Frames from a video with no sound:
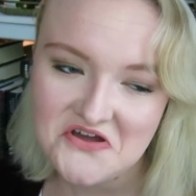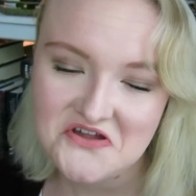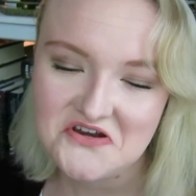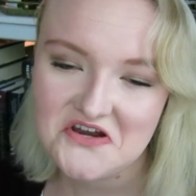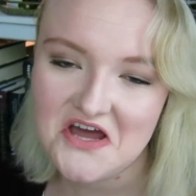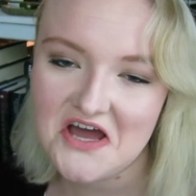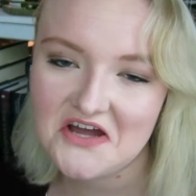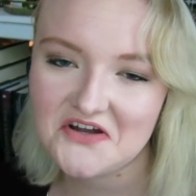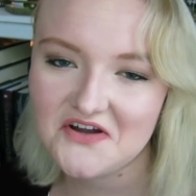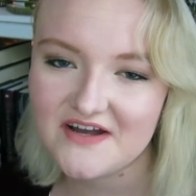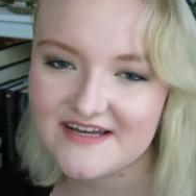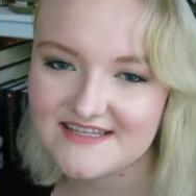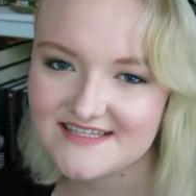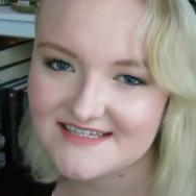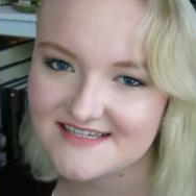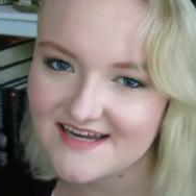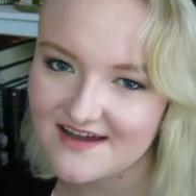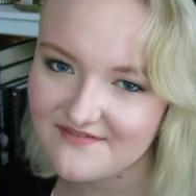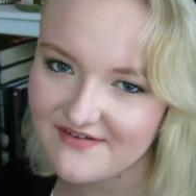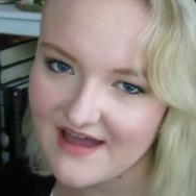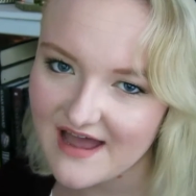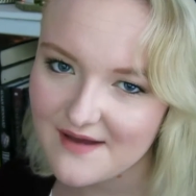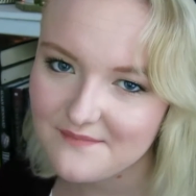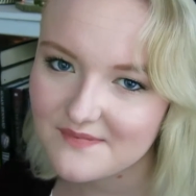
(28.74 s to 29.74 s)
not great
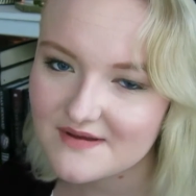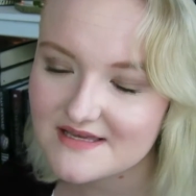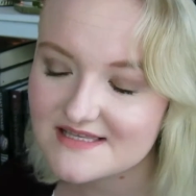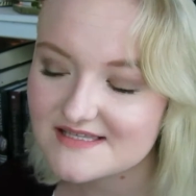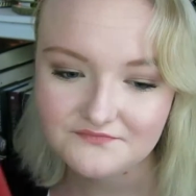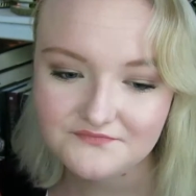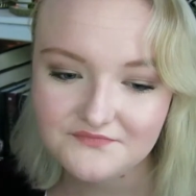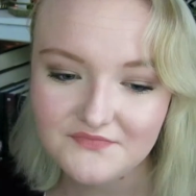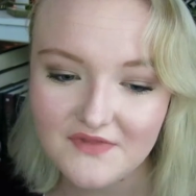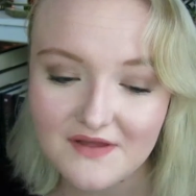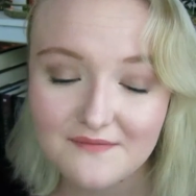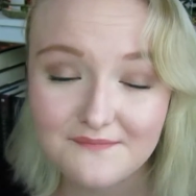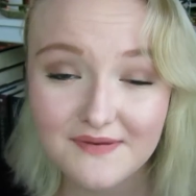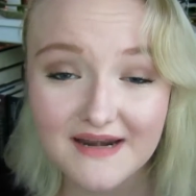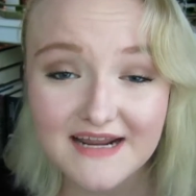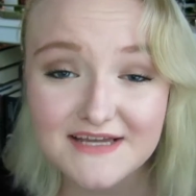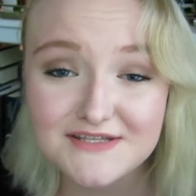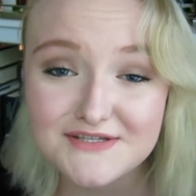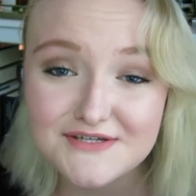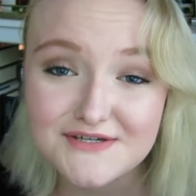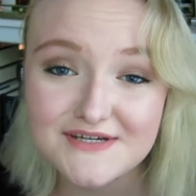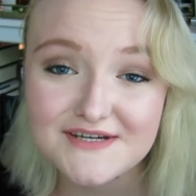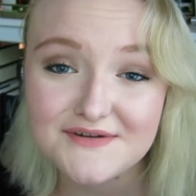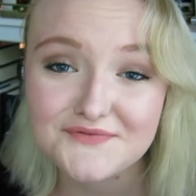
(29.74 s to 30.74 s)
stuff happens, but I
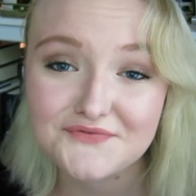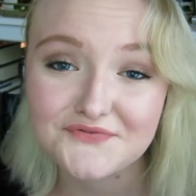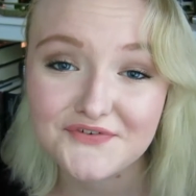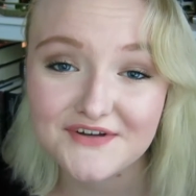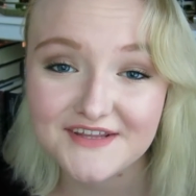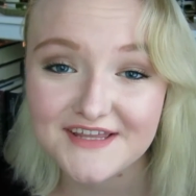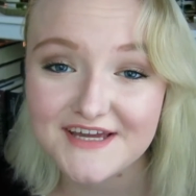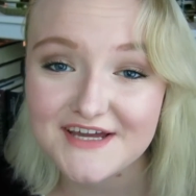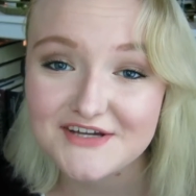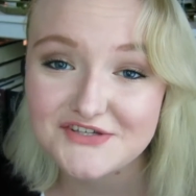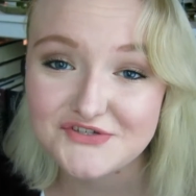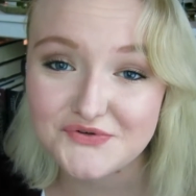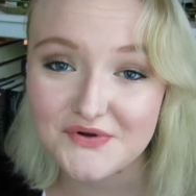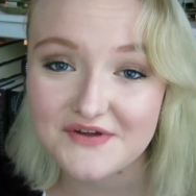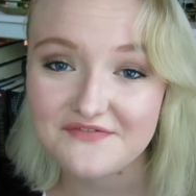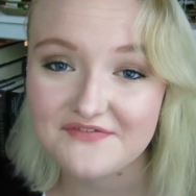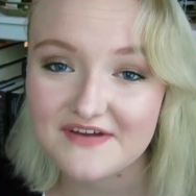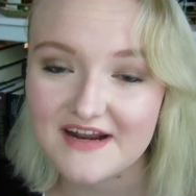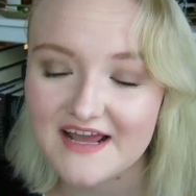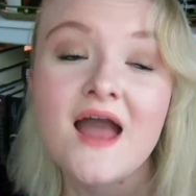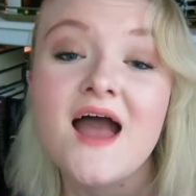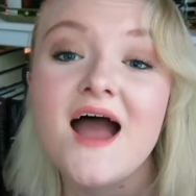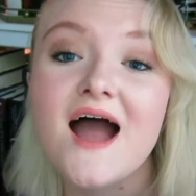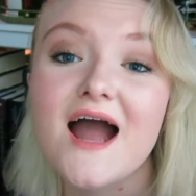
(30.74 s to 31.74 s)
did really enjoy
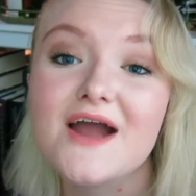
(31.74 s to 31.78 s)
Finnick.